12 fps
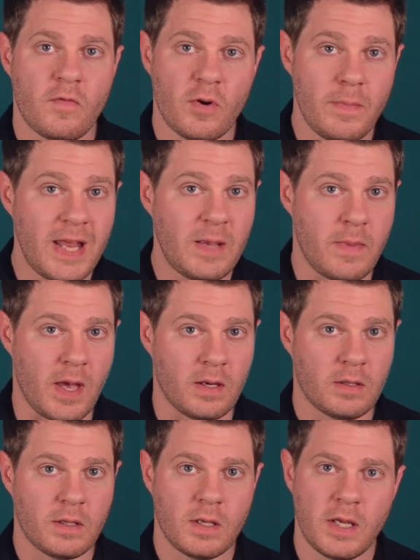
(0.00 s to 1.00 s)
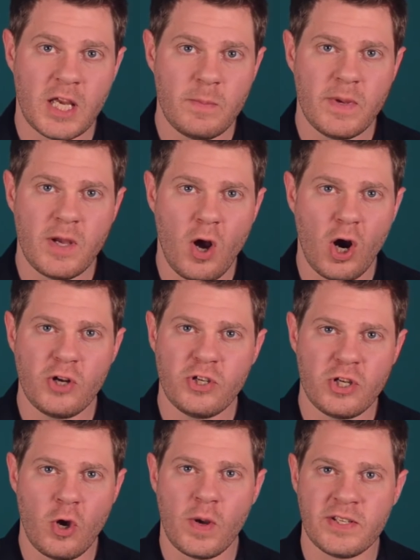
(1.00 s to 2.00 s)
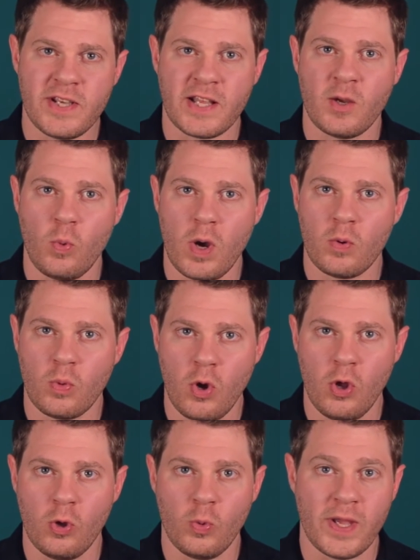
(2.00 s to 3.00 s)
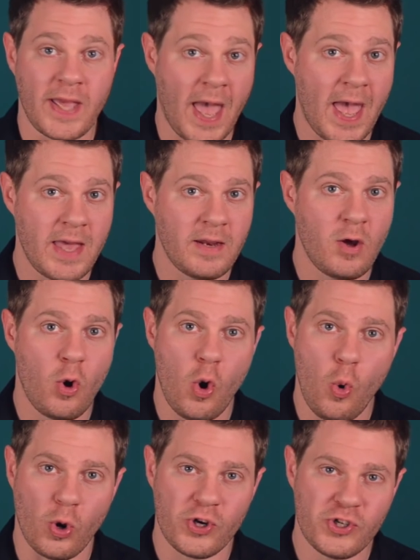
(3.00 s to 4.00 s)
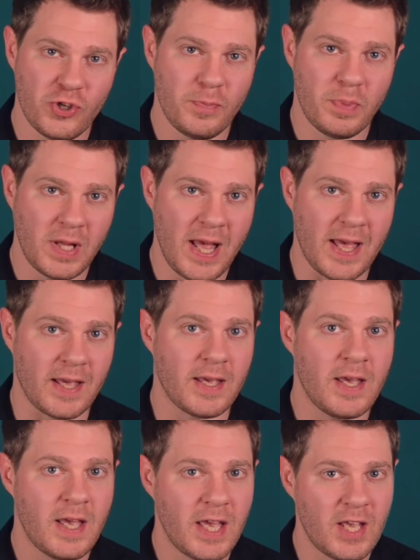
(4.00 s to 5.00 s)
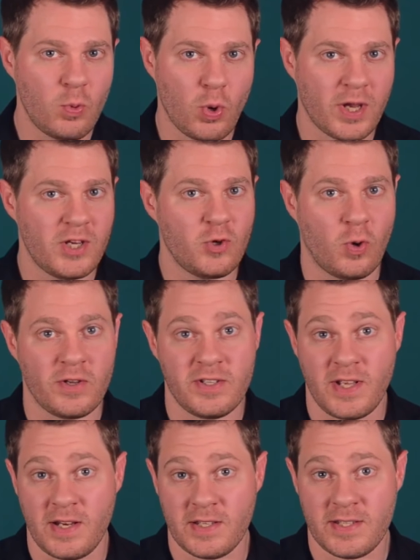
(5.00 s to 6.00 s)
For many men, it can be hard to know exactly what role we can or should play in working towards an end to